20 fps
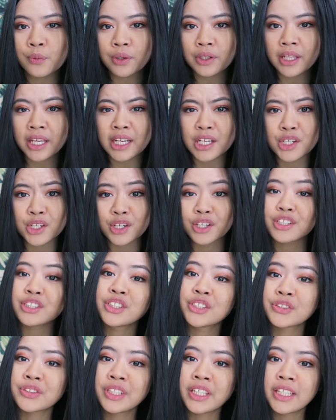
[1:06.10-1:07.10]
where like
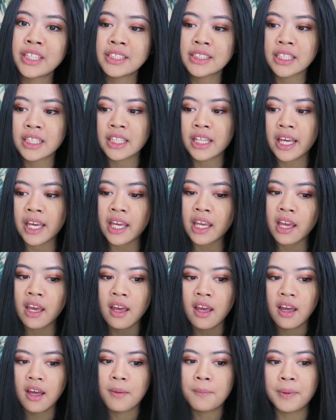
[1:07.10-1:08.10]
nurseries and like
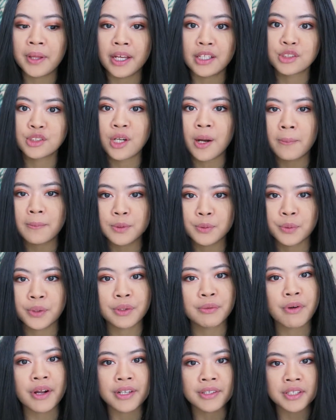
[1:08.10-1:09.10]
plant shops
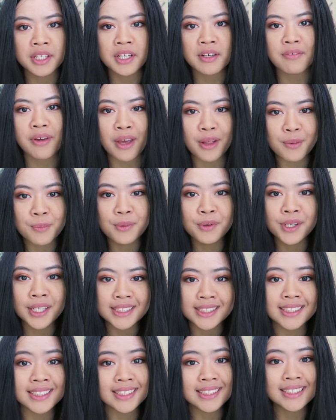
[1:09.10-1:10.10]
weren't readily available,
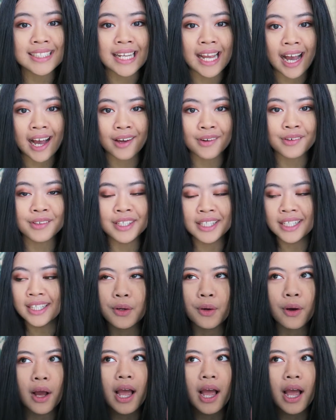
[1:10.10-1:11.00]
as in Seattle.